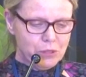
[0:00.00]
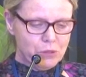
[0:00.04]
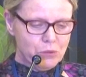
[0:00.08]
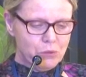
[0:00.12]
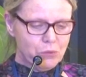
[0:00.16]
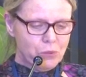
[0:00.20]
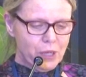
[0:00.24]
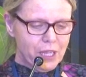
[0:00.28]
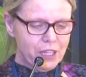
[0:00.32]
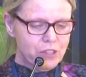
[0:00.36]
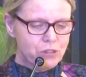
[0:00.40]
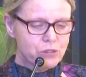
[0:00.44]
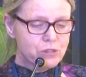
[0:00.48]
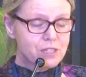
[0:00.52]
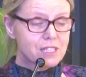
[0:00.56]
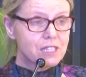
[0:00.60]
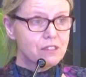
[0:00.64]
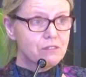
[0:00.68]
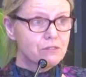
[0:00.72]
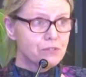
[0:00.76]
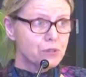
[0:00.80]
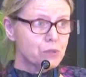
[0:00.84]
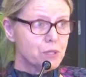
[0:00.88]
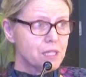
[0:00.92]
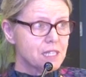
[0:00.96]
We're
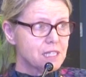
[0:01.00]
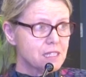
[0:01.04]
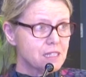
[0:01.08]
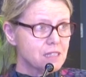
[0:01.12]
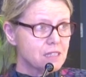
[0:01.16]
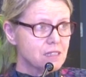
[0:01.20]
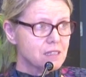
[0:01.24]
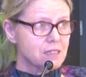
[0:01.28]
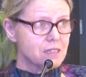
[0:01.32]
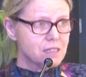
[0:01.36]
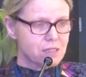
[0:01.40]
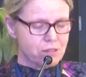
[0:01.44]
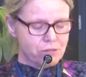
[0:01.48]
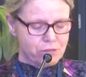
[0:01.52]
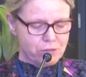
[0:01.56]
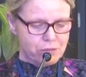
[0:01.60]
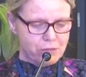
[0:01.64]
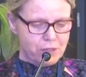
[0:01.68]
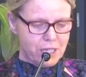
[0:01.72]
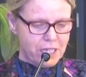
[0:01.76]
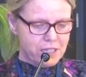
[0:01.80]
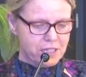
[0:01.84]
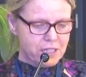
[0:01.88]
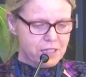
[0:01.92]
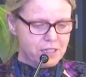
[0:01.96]
using voices
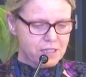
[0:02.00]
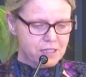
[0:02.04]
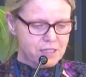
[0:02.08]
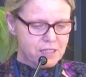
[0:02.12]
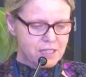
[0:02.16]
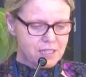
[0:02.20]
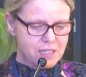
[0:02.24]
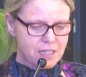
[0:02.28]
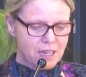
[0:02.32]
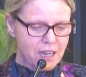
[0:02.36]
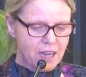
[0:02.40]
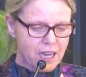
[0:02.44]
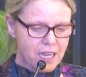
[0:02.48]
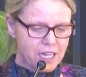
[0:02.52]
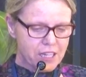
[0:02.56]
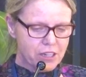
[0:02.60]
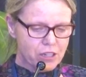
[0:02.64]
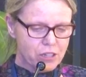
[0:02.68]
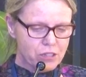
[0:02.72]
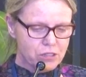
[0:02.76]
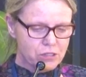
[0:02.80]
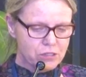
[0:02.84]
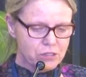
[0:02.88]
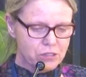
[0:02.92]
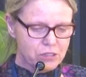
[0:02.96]
rather than
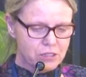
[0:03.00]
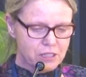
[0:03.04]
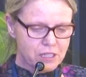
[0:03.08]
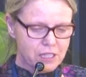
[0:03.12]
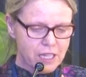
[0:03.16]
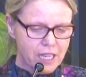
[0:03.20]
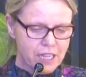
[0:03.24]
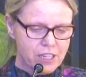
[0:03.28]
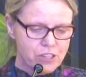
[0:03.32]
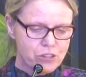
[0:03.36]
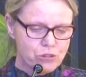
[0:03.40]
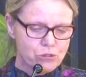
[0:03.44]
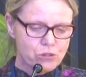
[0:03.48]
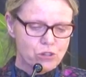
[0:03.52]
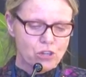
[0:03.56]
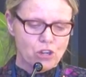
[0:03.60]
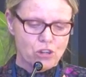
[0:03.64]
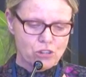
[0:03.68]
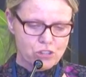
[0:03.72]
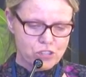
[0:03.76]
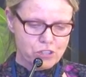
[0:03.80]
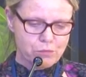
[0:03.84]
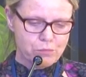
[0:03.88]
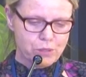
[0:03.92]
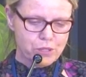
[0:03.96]
Slido, and your
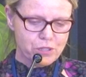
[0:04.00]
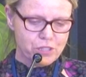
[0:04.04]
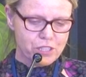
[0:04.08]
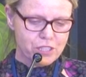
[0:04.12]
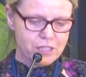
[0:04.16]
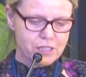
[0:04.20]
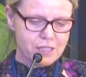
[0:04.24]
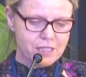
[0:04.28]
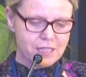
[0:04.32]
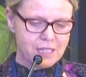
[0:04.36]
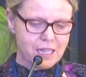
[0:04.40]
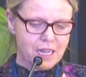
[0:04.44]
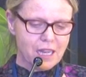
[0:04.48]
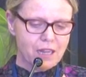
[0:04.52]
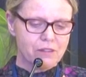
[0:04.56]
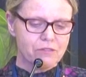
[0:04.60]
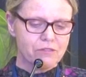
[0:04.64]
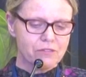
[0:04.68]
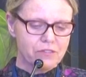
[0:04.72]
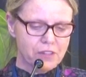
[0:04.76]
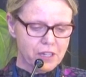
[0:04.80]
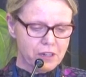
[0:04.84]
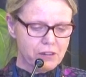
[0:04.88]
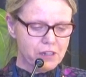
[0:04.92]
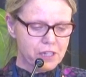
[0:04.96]
contributions are
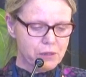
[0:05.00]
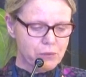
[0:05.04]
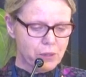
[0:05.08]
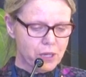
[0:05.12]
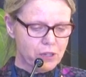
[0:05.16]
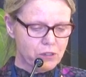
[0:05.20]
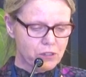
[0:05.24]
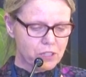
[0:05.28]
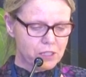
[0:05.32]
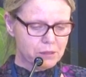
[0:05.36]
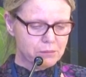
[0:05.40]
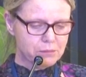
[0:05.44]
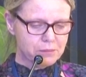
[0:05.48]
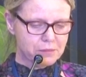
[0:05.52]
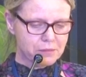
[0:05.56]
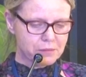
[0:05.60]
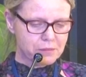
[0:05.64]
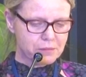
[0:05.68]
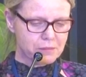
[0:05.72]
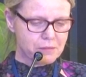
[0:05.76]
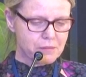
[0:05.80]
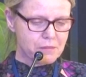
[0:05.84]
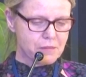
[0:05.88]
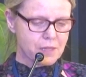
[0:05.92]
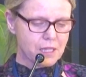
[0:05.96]
very welcome.
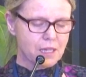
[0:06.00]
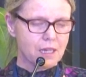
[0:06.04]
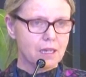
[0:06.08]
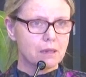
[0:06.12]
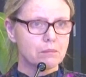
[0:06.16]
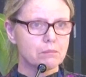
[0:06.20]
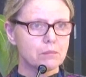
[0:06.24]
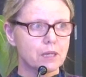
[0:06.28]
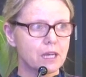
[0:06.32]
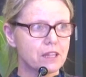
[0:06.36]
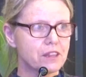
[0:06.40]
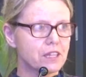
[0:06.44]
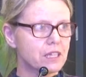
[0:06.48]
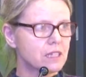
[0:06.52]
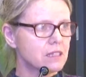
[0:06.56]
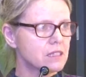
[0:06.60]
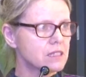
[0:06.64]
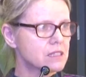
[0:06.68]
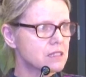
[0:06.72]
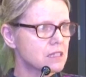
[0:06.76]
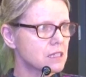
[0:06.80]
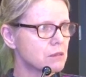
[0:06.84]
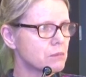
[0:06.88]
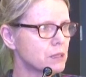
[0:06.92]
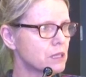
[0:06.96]
I think
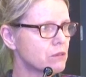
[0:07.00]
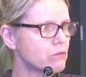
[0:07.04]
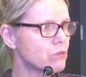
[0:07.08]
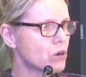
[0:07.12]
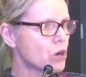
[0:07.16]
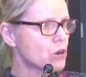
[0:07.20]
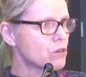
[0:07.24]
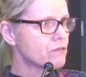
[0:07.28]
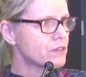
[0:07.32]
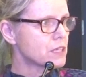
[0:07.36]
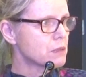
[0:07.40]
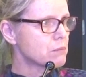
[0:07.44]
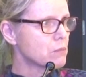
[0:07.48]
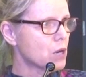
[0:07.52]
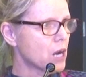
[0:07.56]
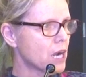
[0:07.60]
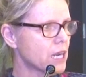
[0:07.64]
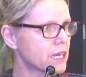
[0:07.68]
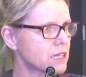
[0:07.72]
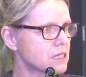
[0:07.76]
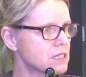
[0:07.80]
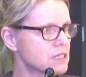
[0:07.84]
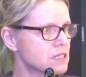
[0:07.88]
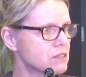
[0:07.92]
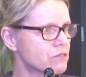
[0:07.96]
there's going to be roving
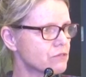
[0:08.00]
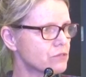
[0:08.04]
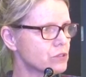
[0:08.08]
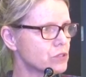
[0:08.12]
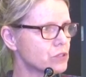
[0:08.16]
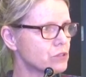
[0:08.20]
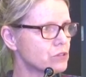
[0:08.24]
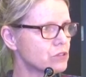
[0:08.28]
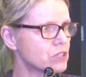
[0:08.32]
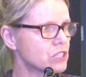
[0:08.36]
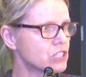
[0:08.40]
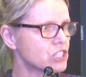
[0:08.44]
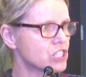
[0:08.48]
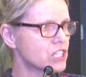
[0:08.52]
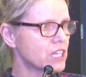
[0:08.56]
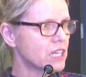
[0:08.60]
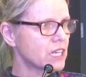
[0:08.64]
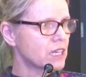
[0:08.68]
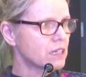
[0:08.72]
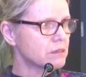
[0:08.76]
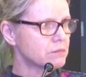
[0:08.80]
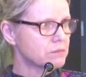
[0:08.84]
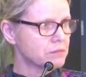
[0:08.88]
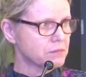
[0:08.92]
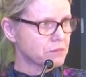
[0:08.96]
mics for you to
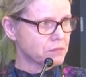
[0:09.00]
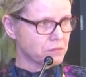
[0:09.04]
share.